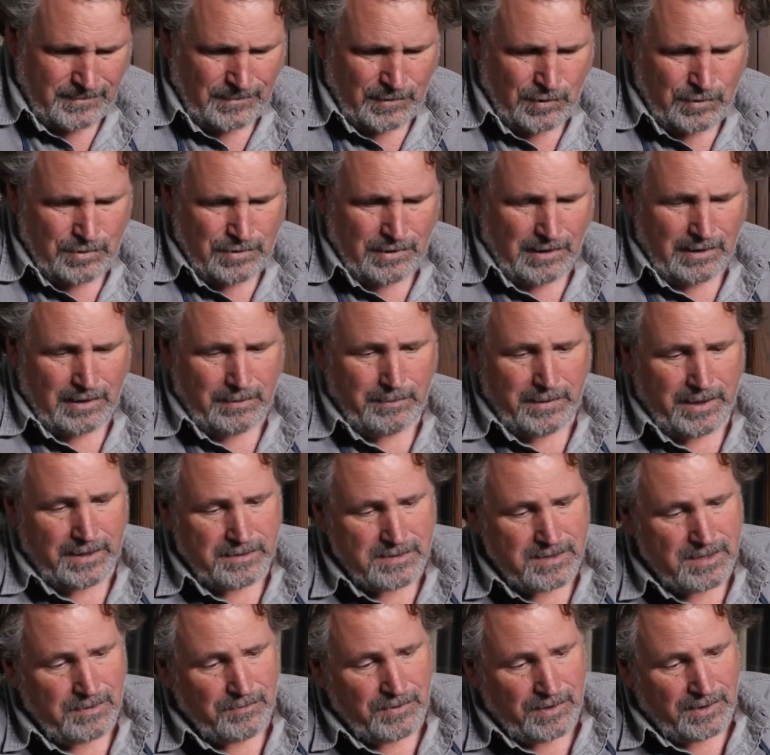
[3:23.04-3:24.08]
you talk
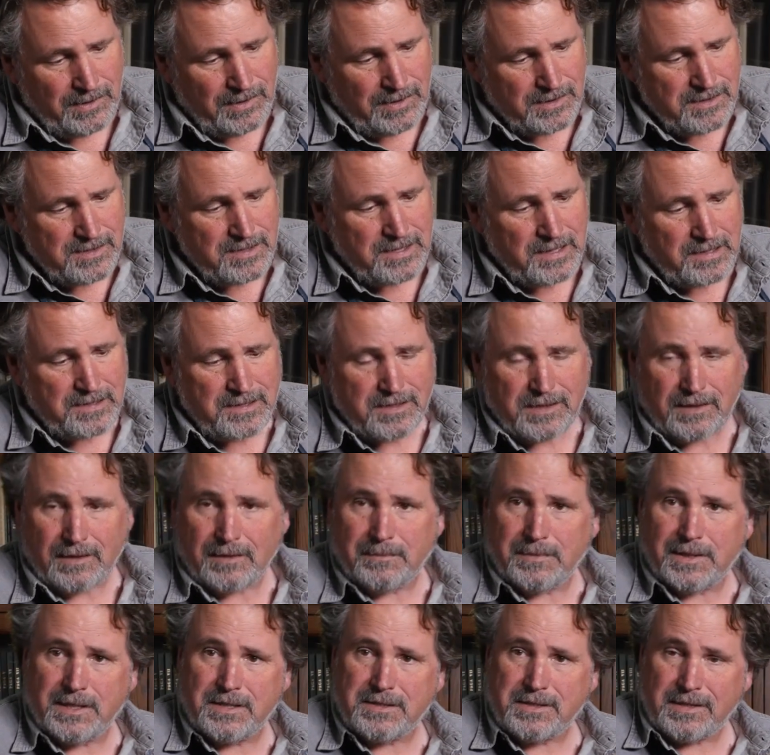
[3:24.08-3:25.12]
about something that's sexy
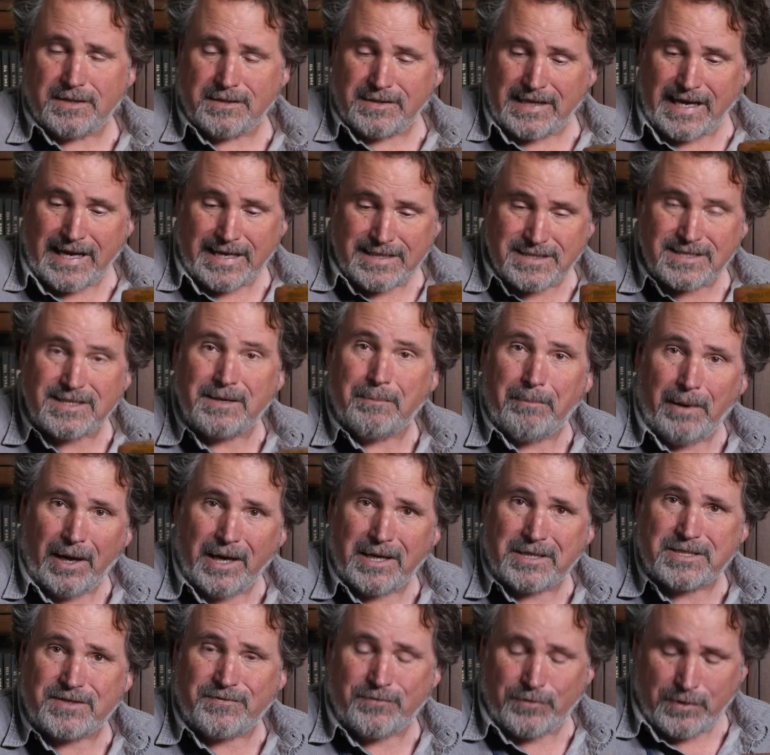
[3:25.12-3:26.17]
and amazing. That's the
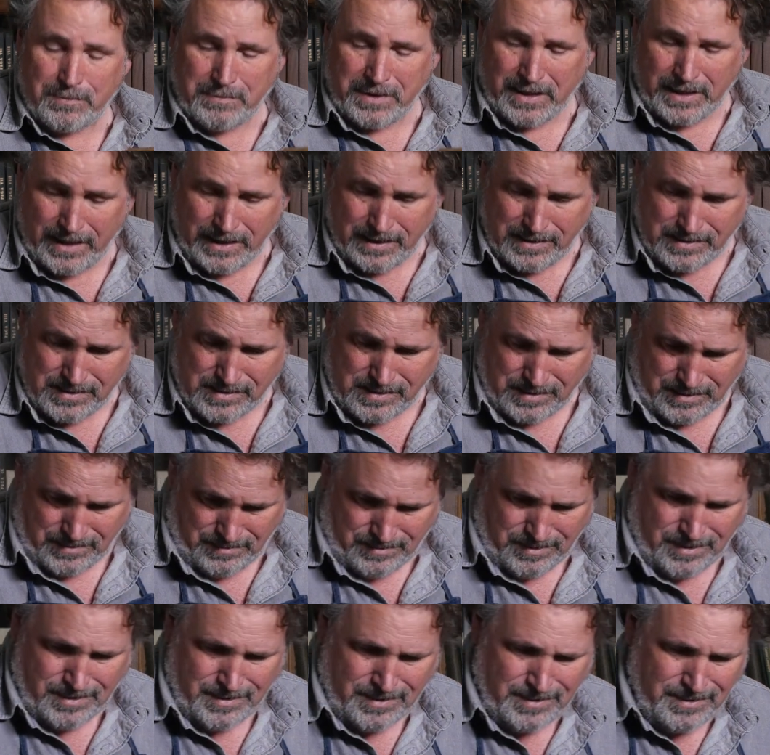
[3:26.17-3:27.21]
box for the
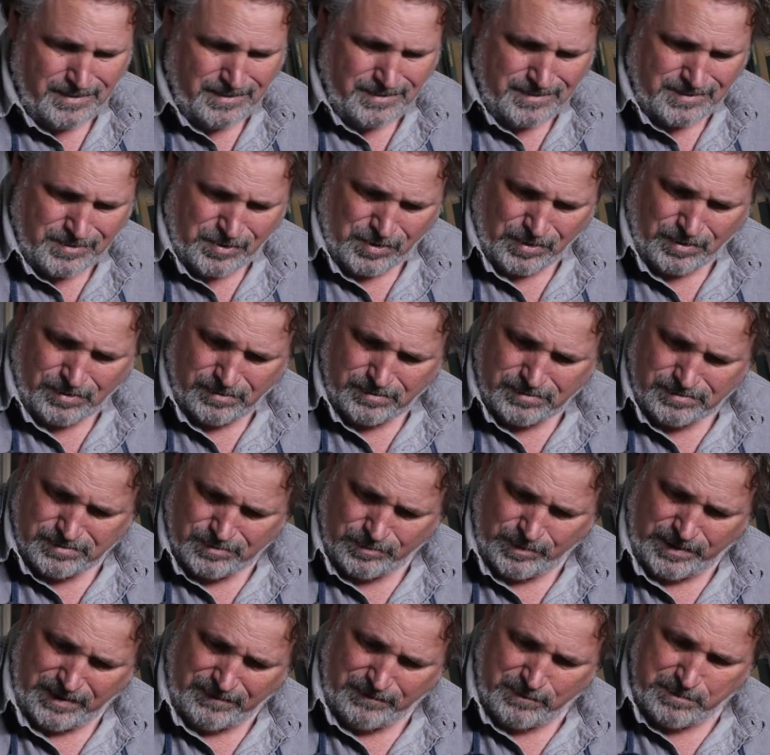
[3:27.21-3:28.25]
Bonanza. So
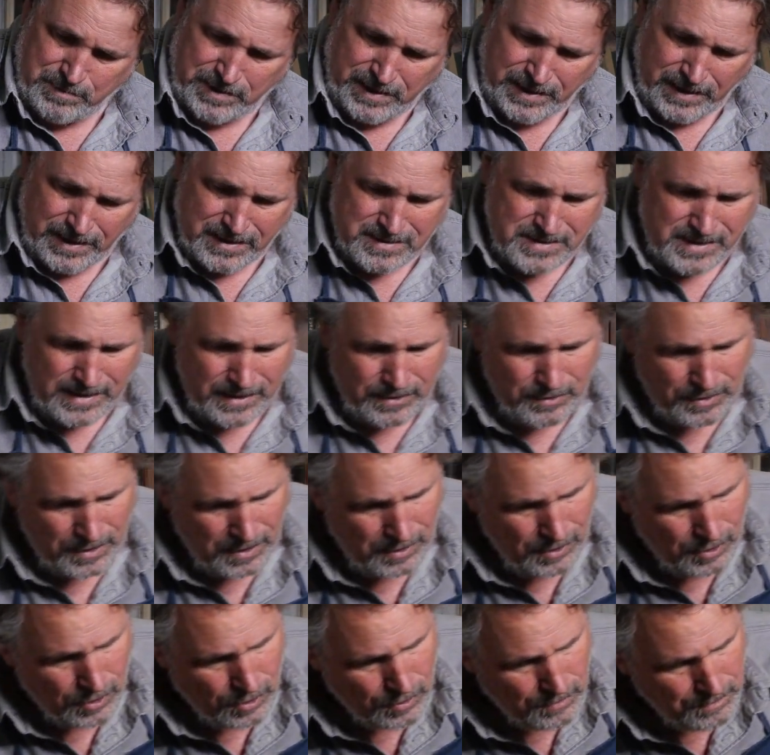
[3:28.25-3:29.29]
we have the Bonanza out
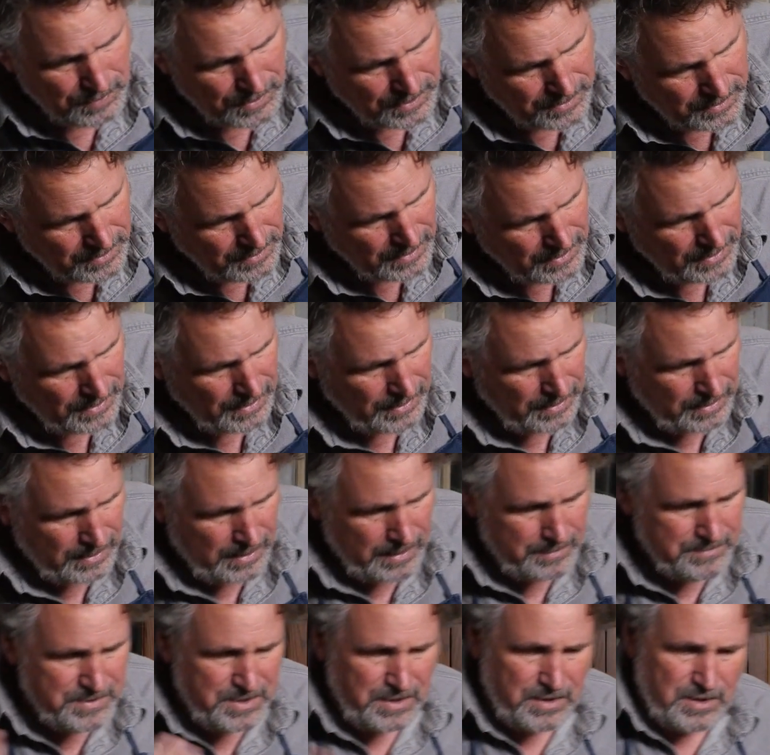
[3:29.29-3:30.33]
here, but it
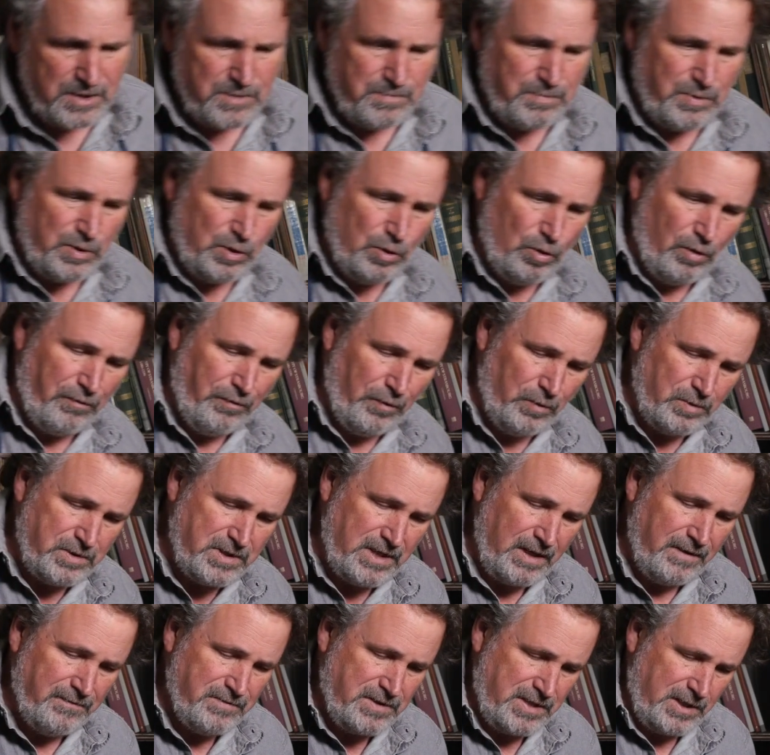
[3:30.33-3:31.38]
comes in this beautiful
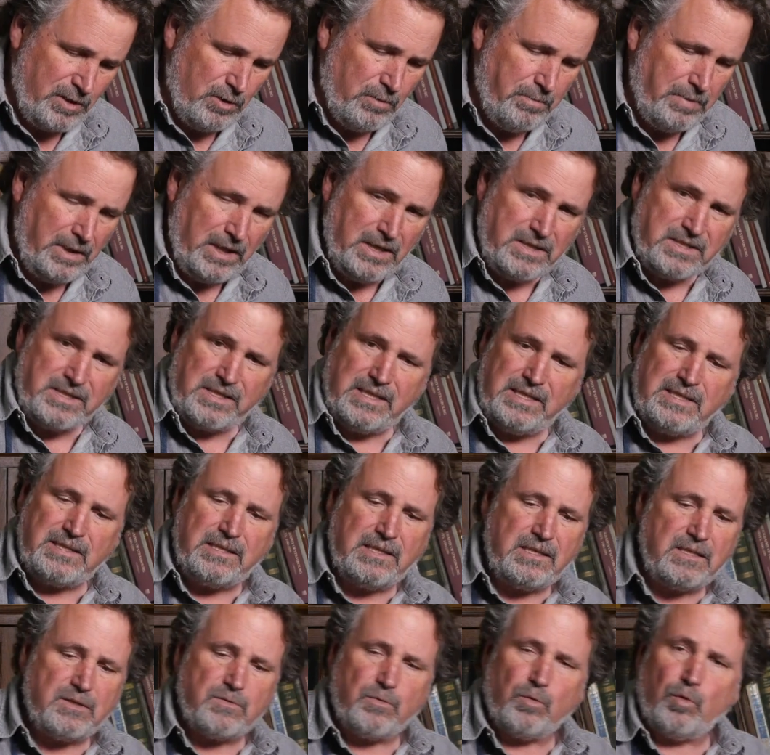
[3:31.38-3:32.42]
dovetail box. These
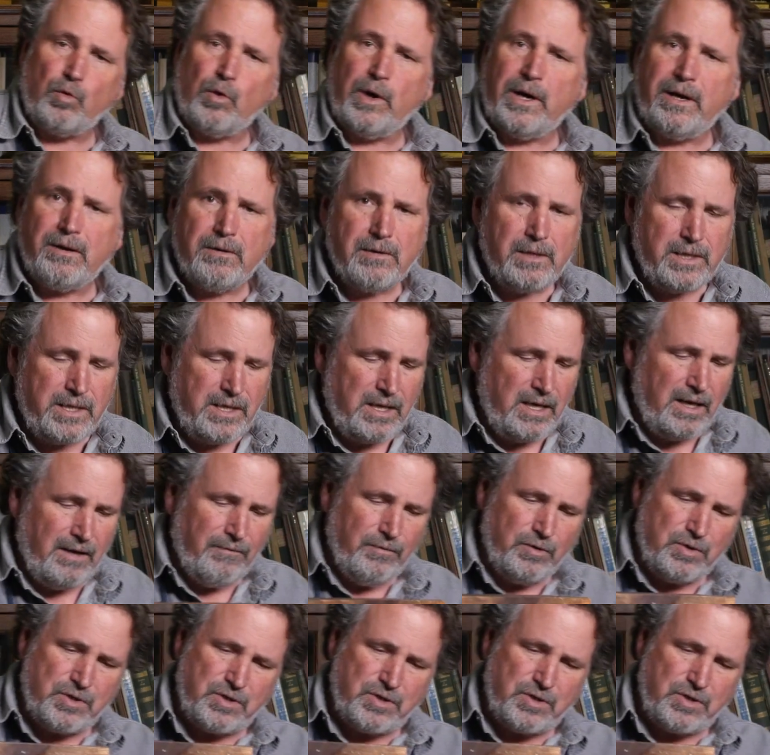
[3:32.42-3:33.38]
things rarely ever